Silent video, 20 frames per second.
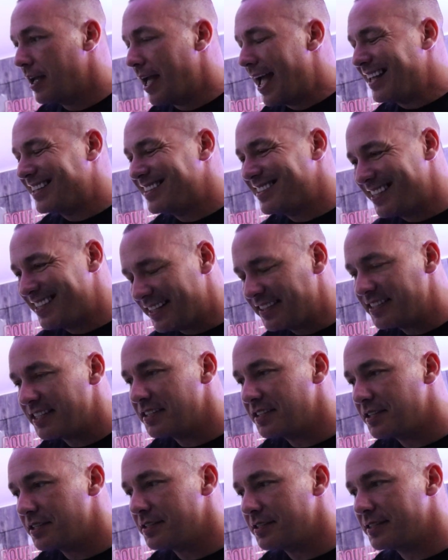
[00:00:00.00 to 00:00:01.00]
at 6
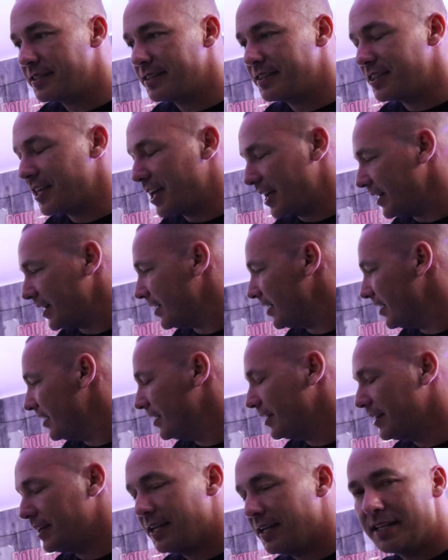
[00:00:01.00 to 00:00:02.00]
inches thick,
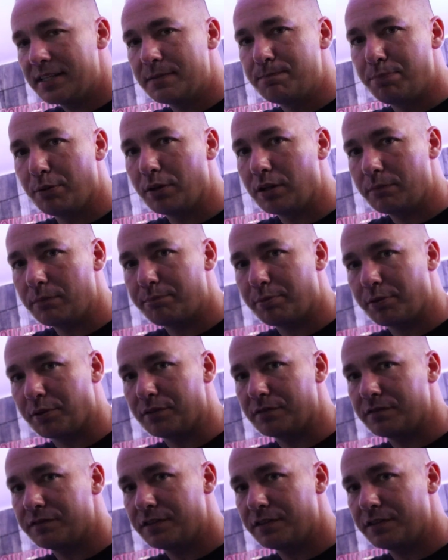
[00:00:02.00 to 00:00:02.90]
is bulletproof.